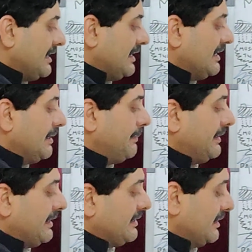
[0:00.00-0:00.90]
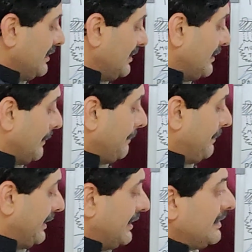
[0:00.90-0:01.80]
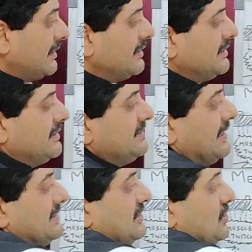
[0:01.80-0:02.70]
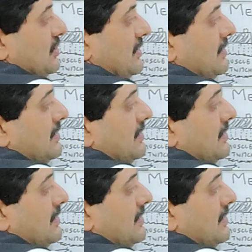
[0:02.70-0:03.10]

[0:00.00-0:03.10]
inhibiting the pain sensation,